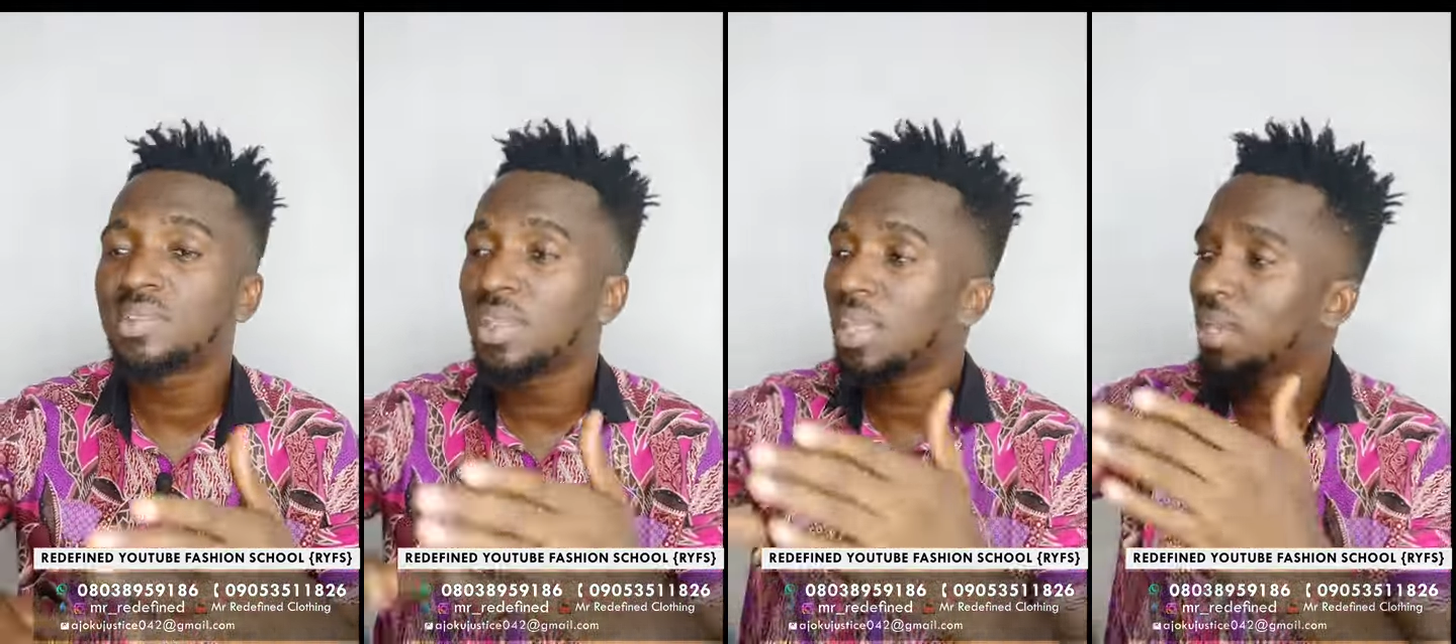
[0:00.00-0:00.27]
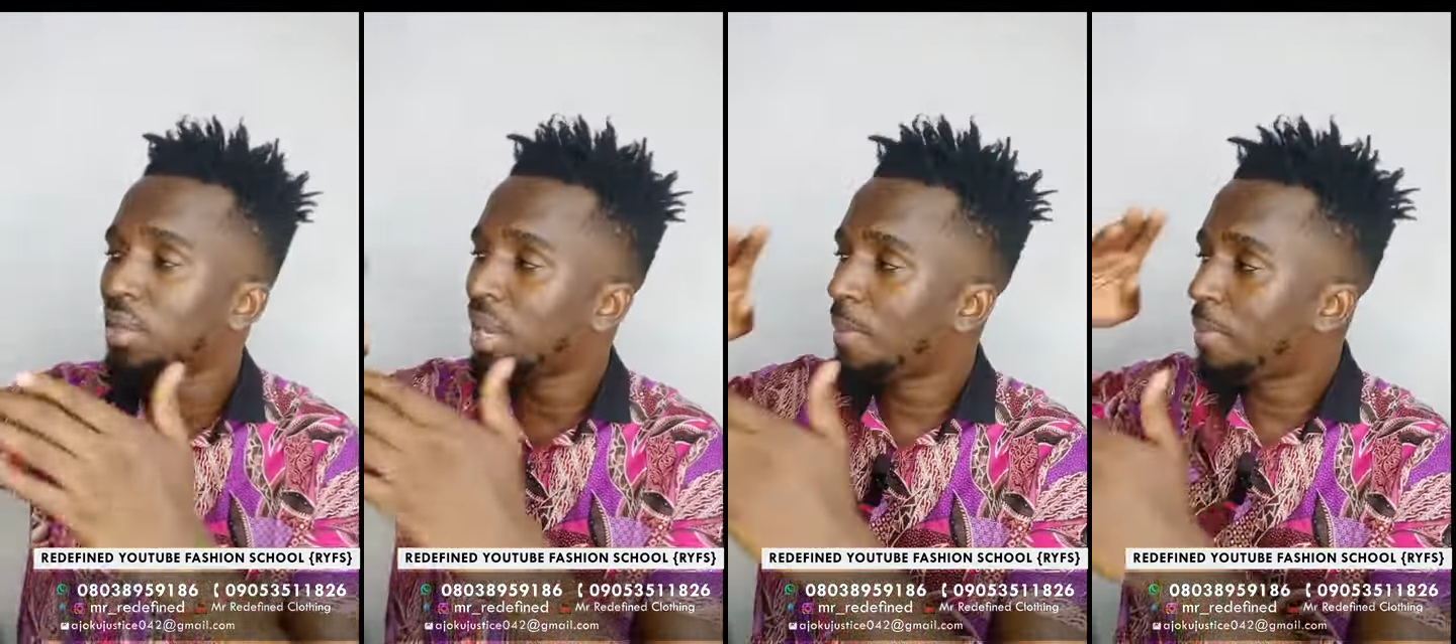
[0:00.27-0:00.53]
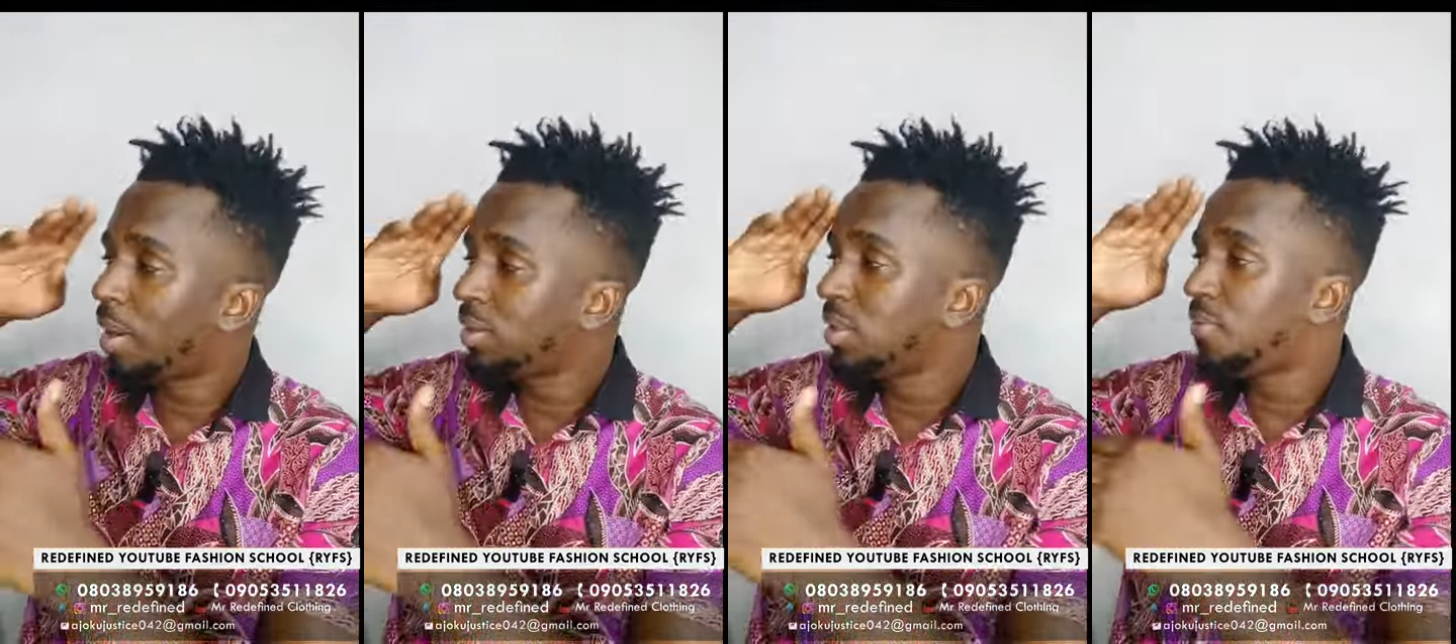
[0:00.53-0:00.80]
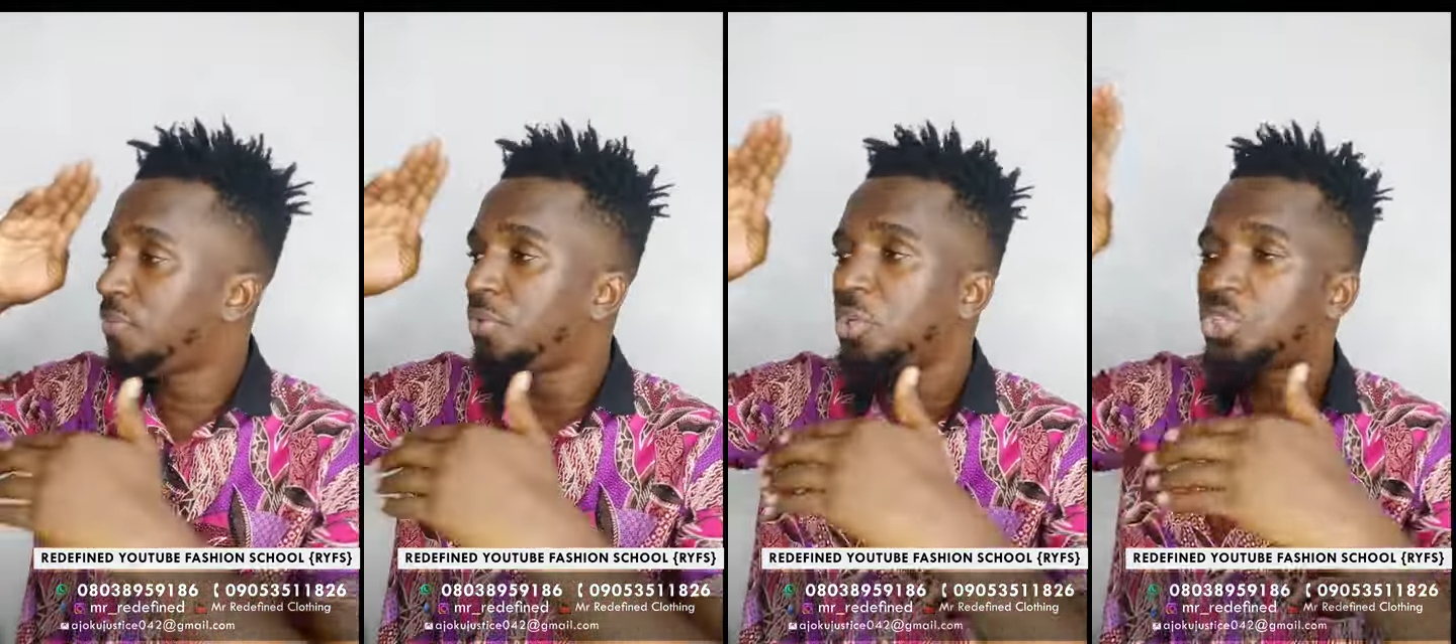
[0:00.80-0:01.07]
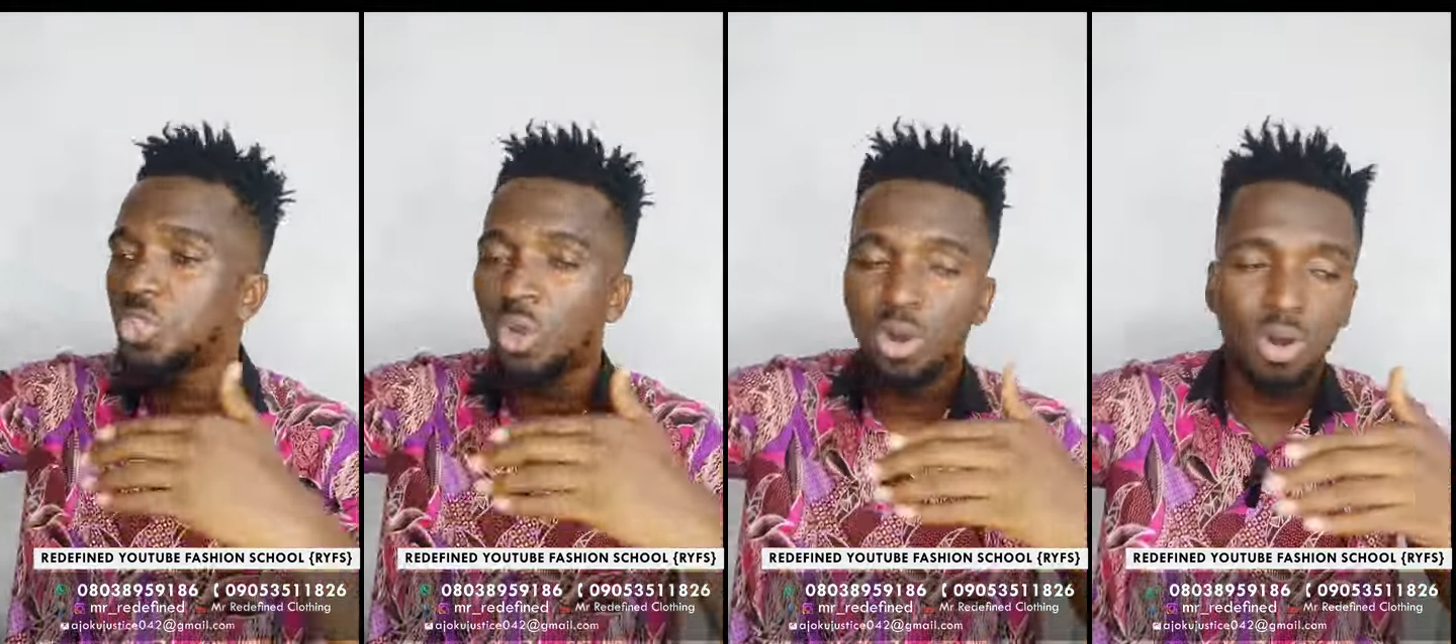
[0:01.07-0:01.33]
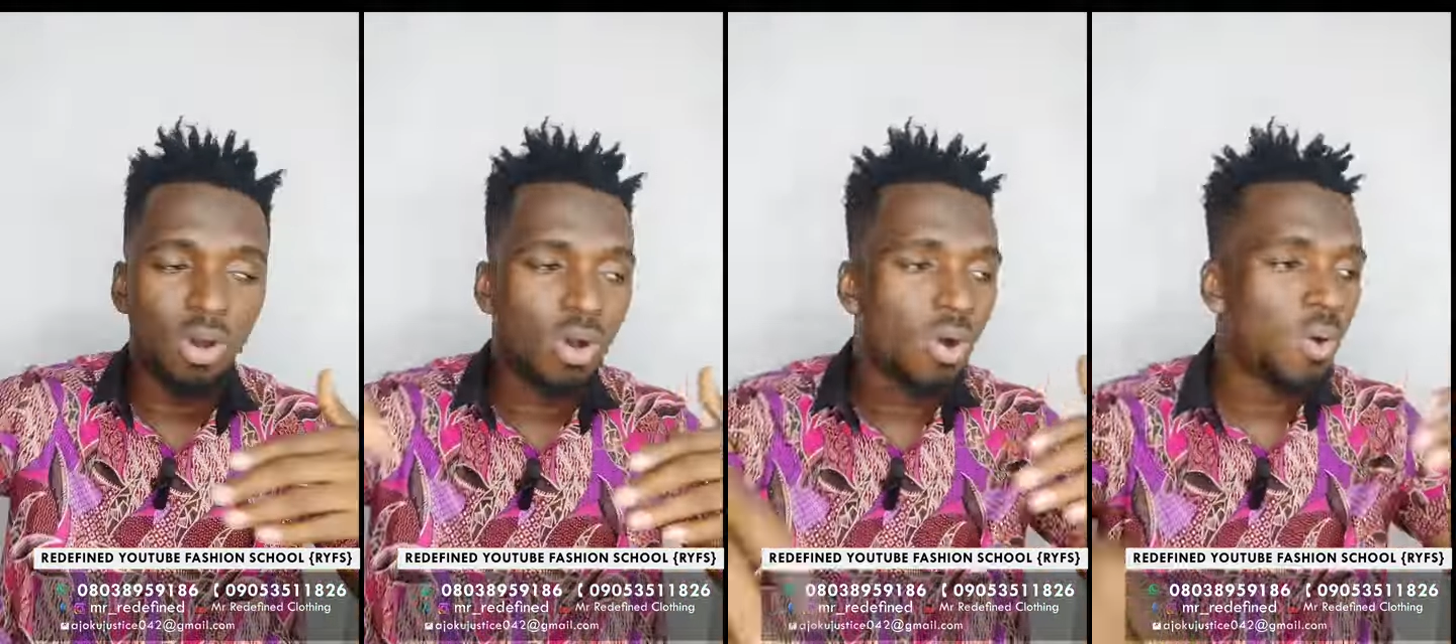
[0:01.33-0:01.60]
thinking about the
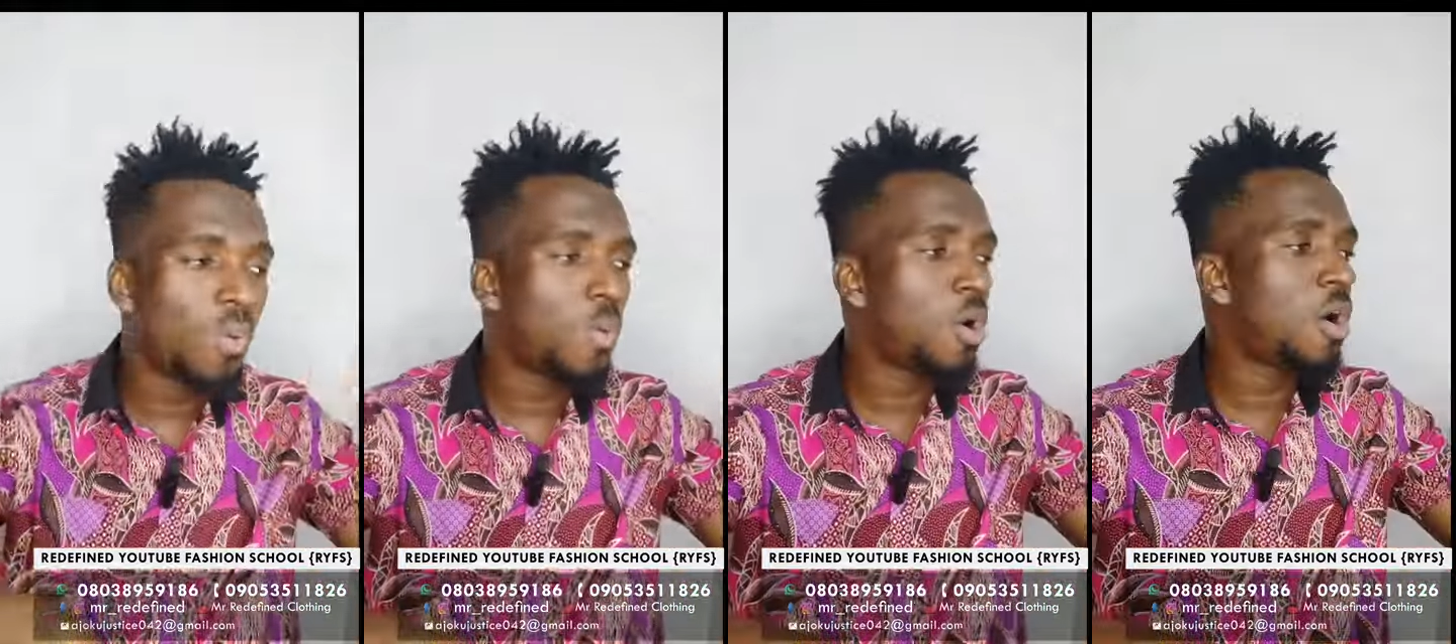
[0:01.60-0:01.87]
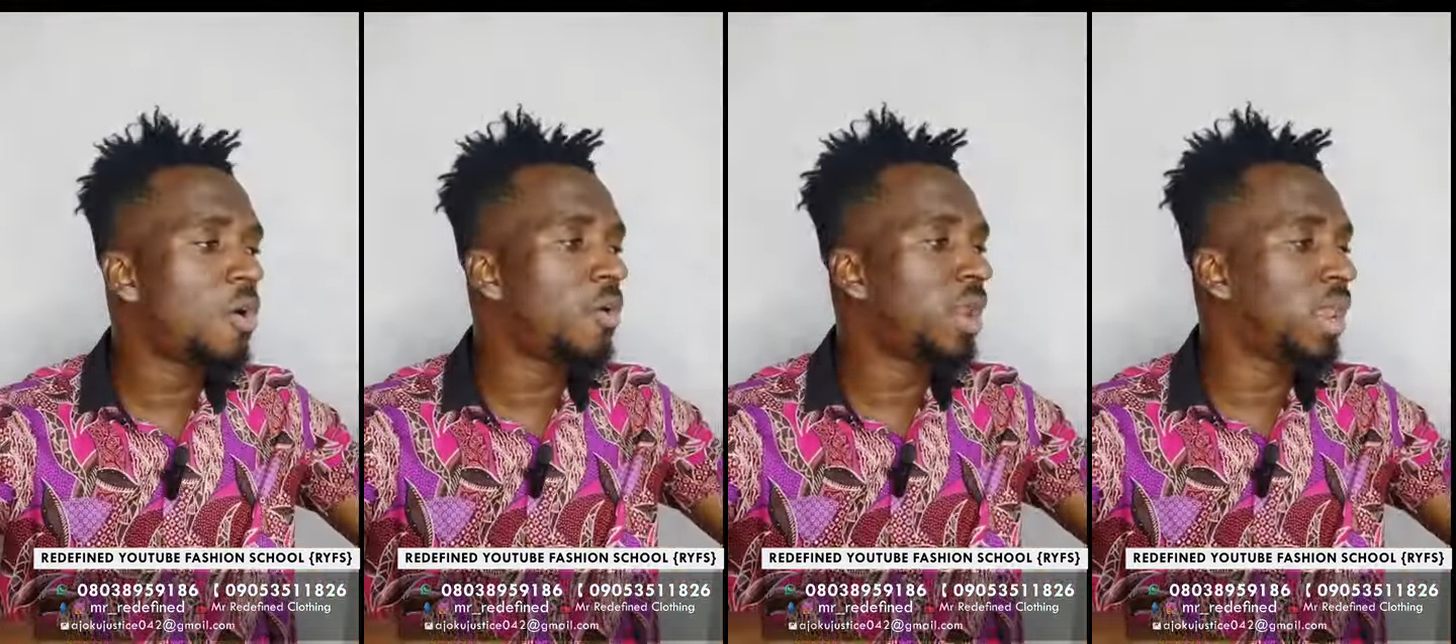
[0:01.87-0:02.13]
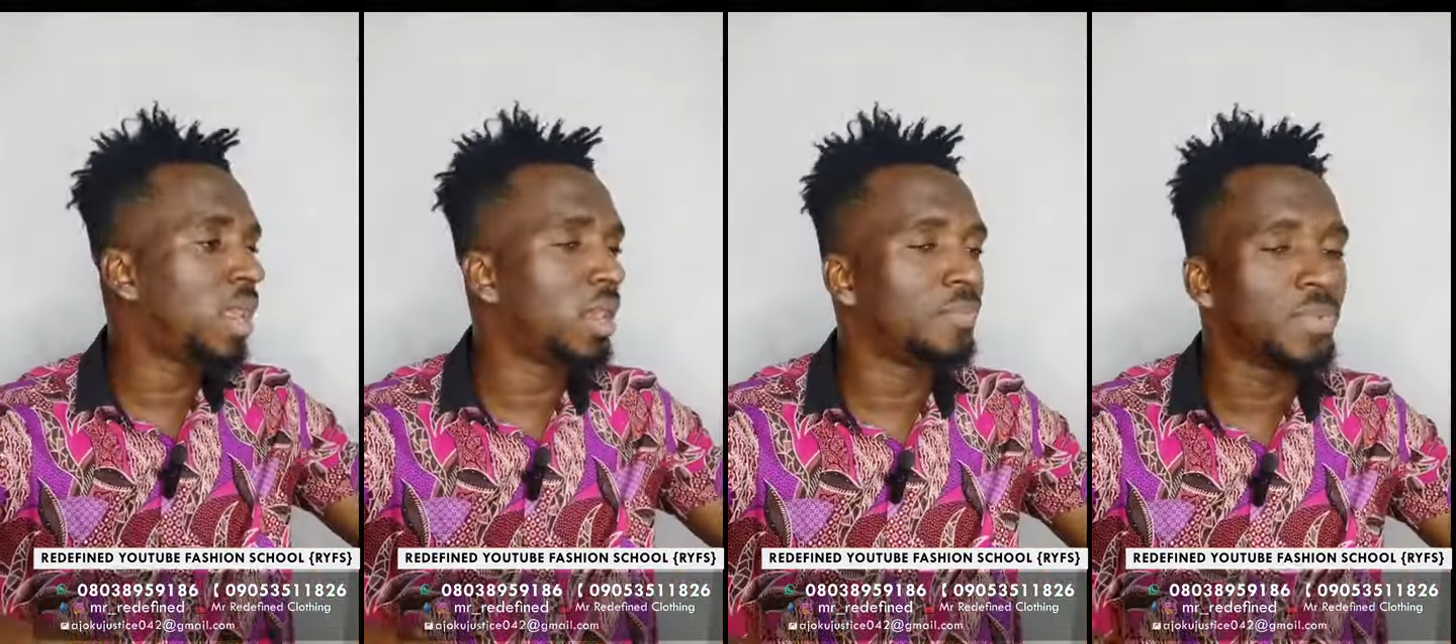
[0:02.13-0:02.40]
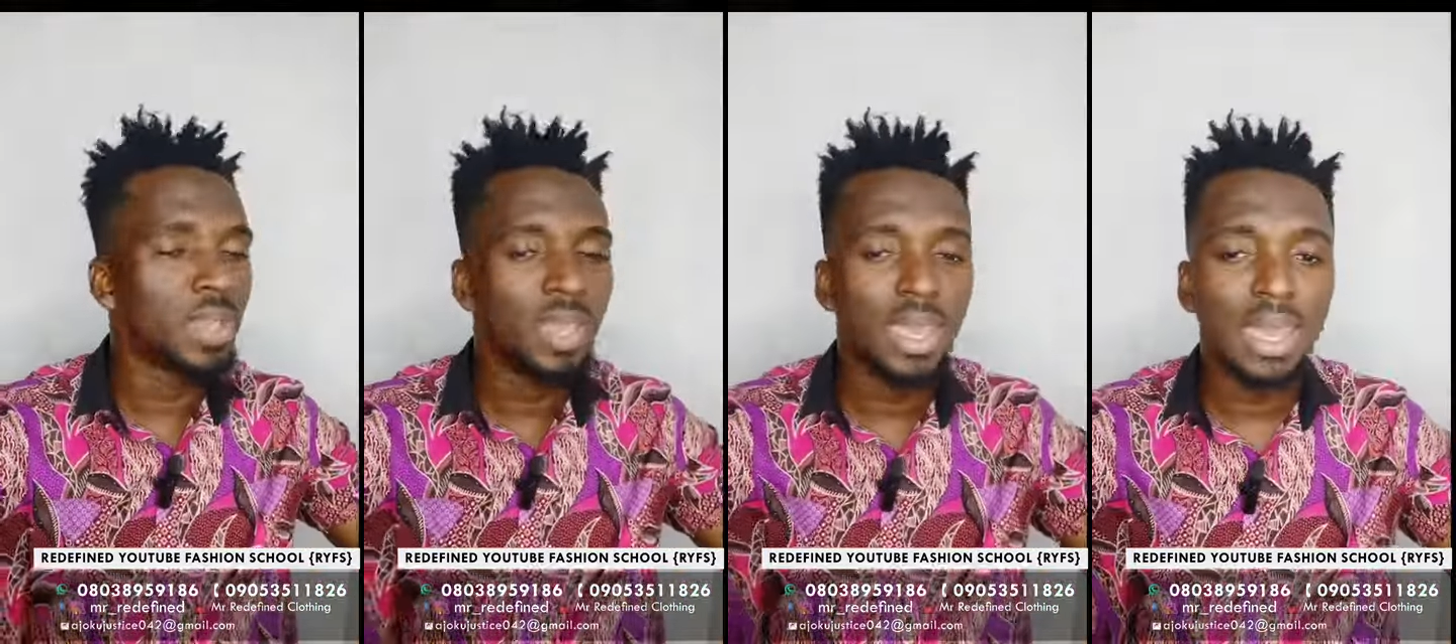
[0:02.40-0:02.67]
future, worrying,